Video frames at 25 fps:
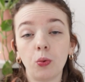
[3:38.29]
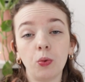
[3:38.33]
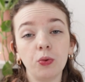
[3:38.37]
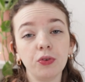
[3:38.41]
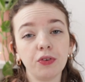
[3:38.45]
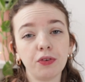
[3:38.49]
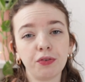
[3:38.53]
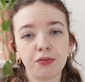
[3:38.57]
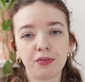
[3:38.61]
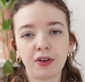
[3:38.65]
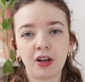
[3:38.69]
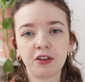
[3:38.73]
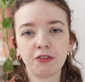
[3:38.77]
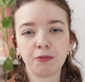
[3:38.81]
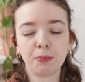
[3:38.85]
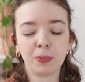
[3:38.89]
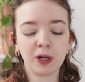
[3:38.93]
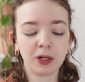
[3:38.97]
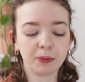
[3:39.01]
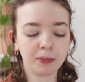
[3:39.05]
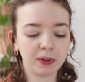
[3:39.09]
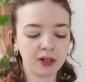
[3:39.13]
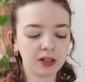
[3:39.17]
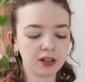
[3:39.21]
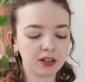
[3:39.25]
on the
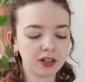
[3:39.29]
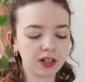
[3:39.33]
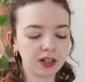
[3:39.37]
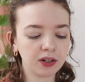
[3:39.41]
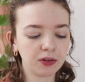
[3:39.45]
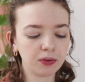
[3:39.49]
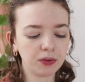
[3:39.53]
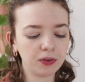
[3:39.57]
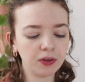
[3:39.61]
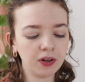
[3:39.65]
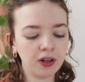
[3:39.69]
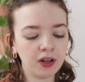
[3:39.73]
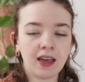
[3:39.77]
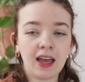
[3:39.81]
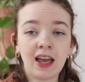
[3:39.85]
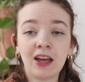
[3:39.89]
5mm needle.